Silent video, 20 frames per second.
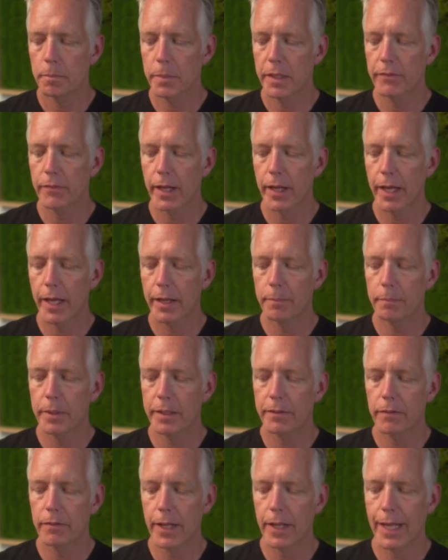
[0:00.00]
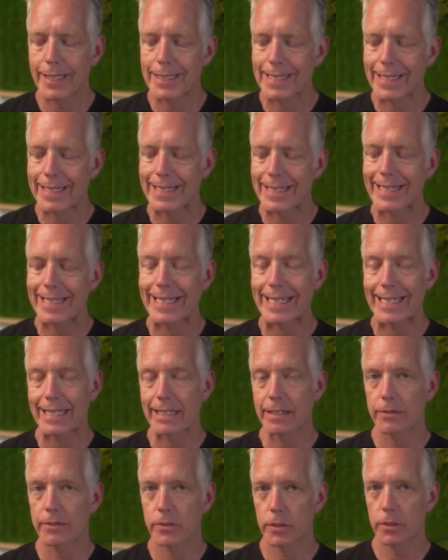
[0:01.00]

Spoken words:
B flat, B flat, D.